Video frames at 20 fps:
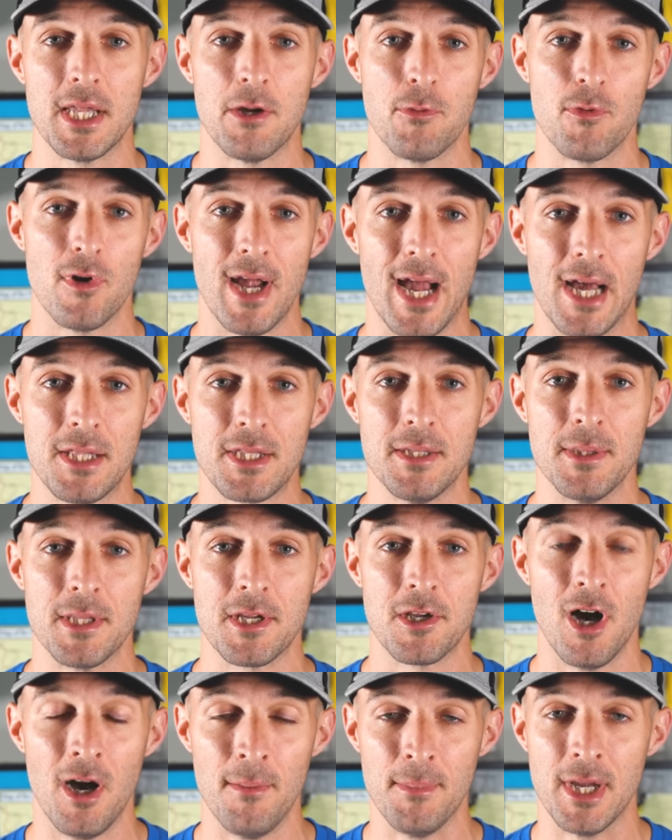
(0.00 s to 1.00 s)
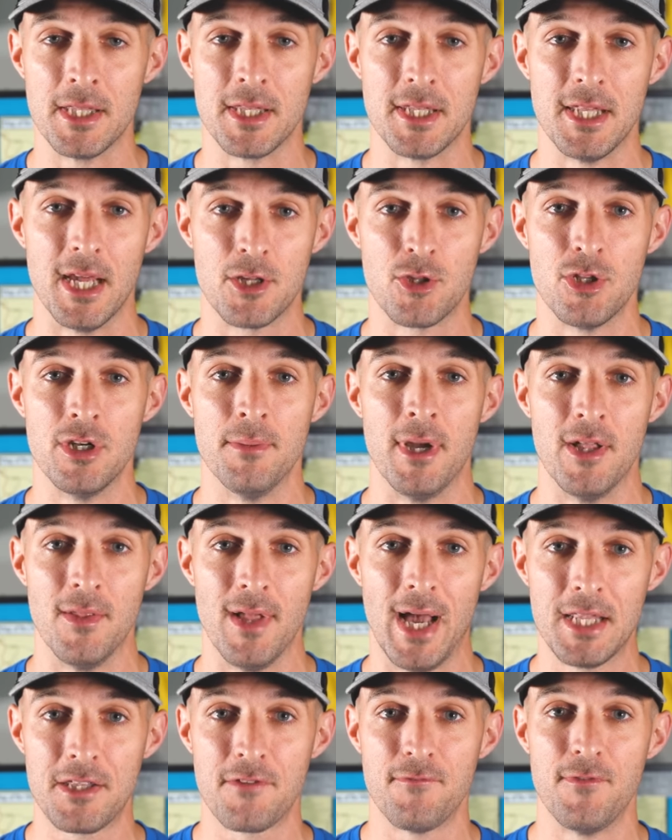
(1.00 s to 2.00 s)
that were asked in the comments section of my
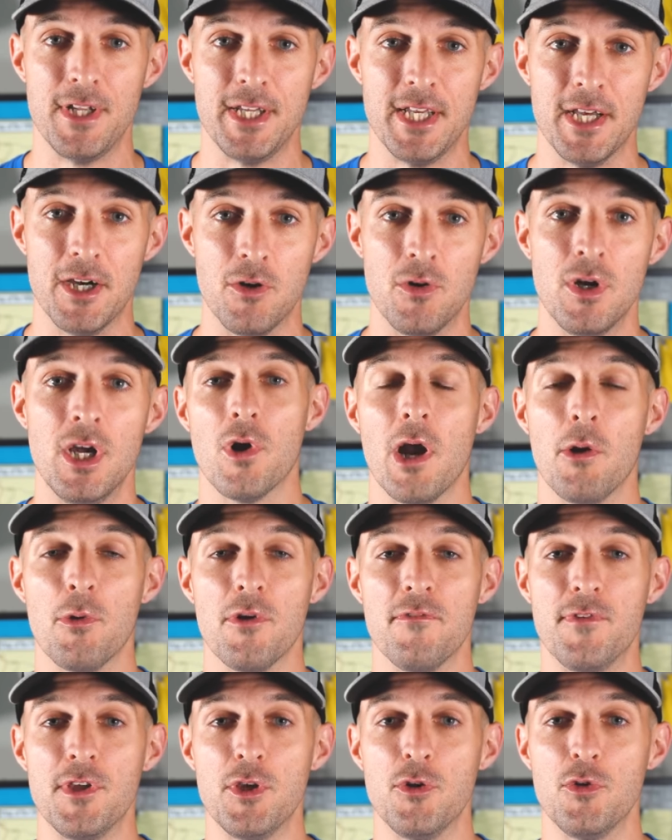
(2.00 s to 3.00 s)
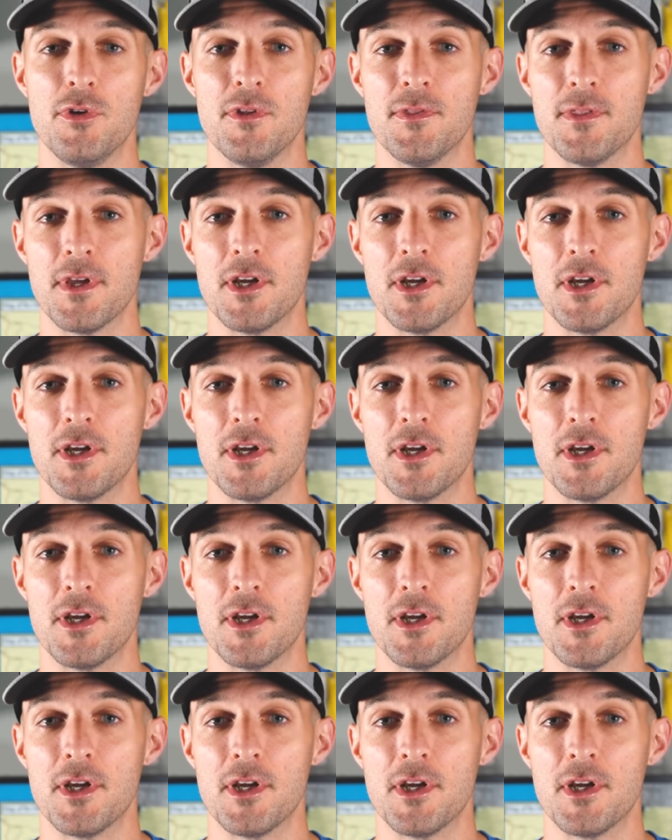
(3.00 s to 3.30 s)
last video where I reviewed